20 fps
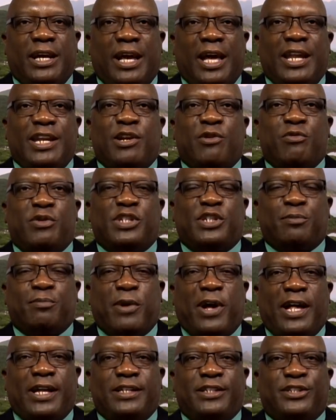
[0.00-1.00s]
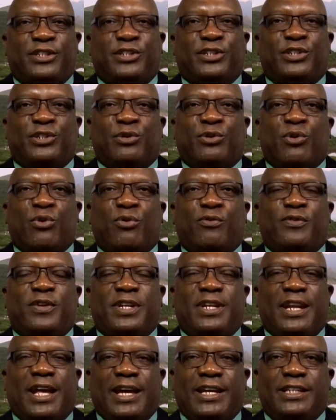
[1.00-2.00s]
and the response to
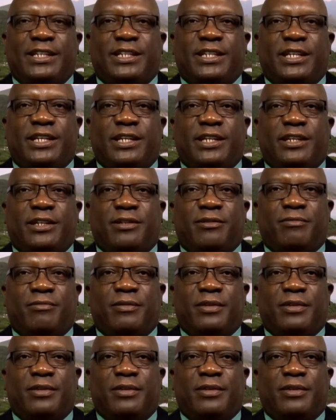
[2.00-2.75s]
COVID-19.